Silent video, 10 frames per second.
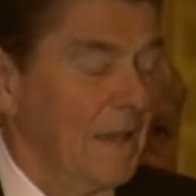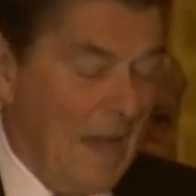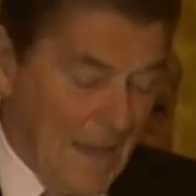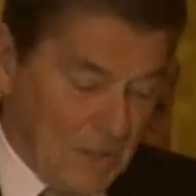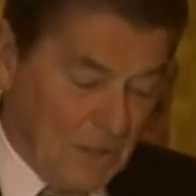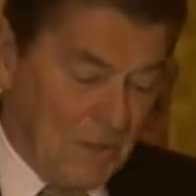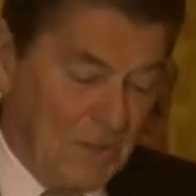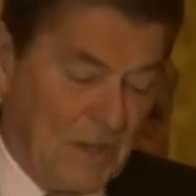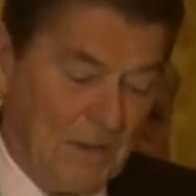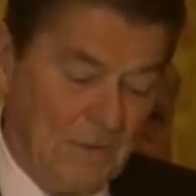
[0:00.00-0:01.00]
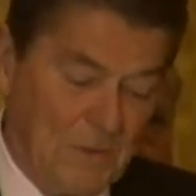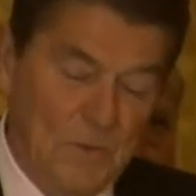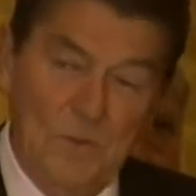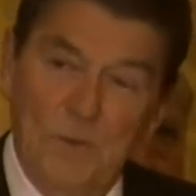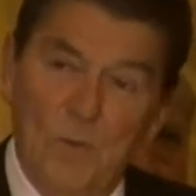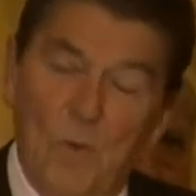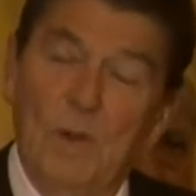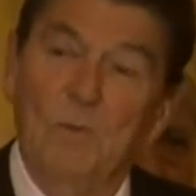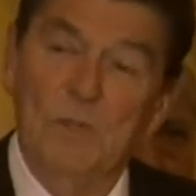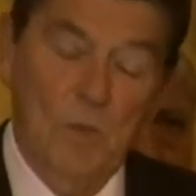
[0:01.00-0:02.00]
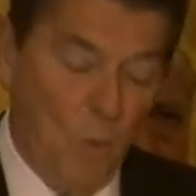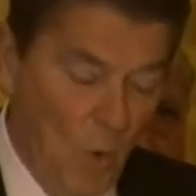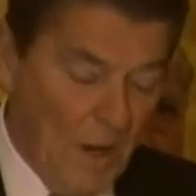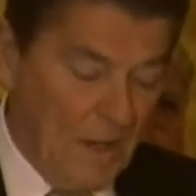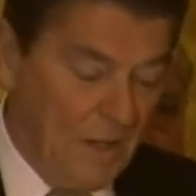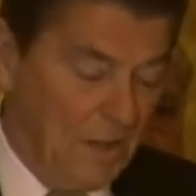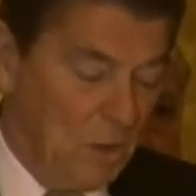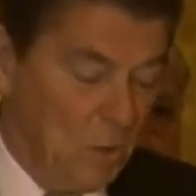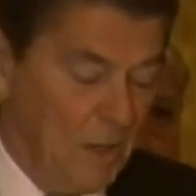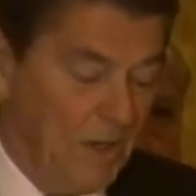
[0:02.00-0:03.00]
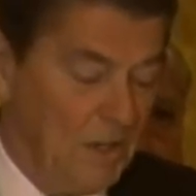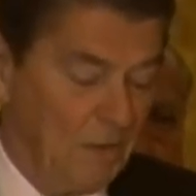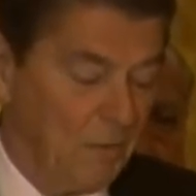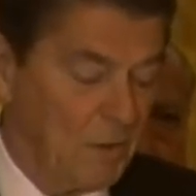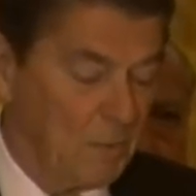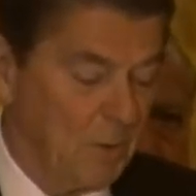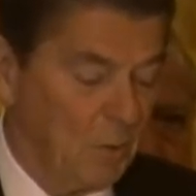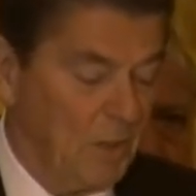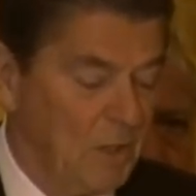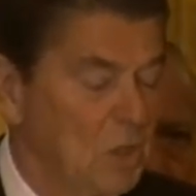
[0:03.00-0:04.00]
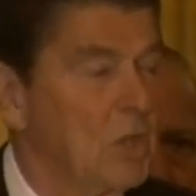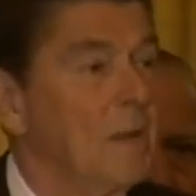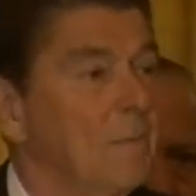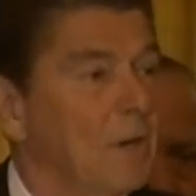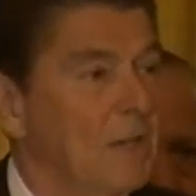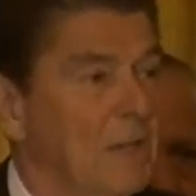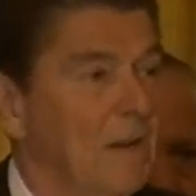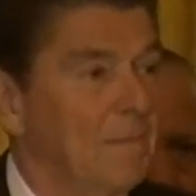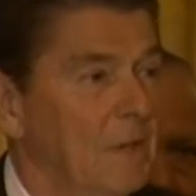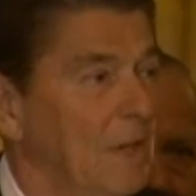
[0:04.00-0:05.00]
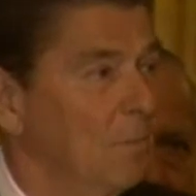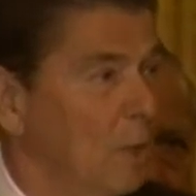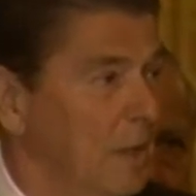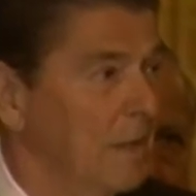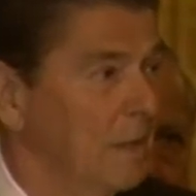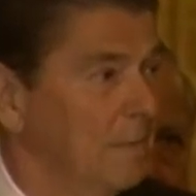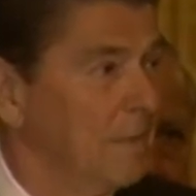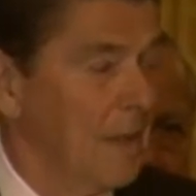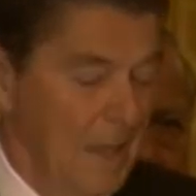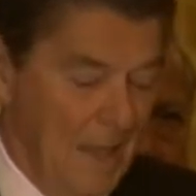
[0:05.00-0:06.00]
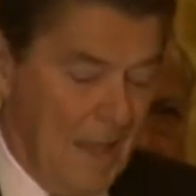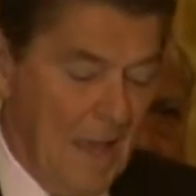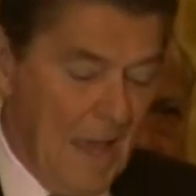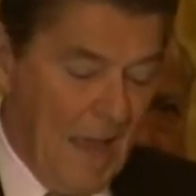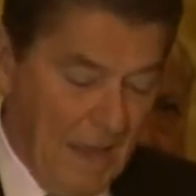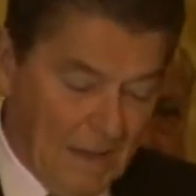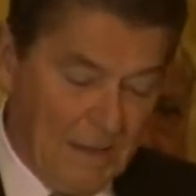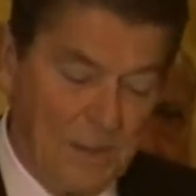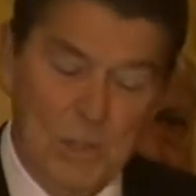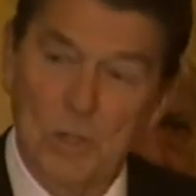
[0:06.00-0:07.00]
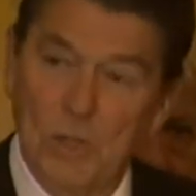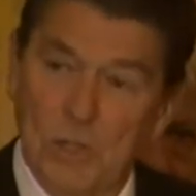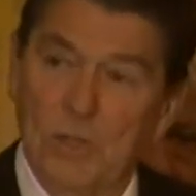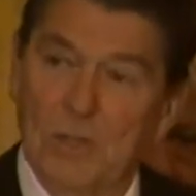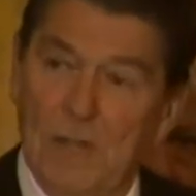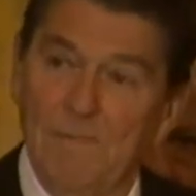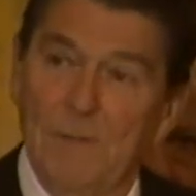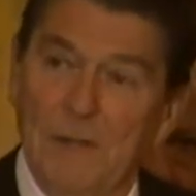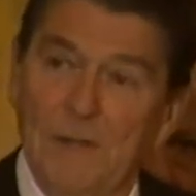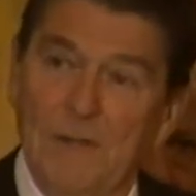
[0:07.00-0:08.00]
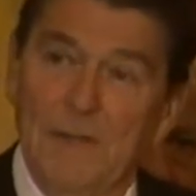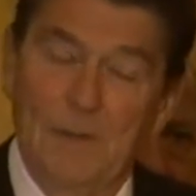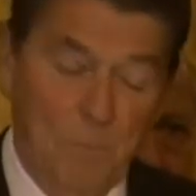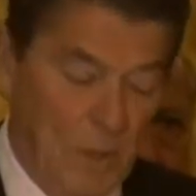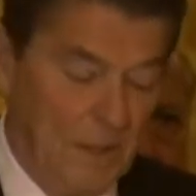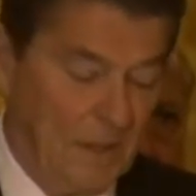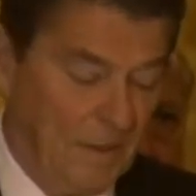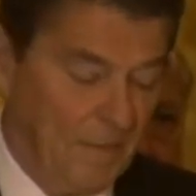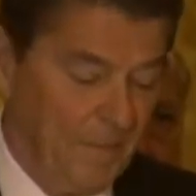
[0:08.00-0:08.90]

Ask yourselves, what was the one enduring difference between the Chamberlain government in Britain and the Churchill government in Britain?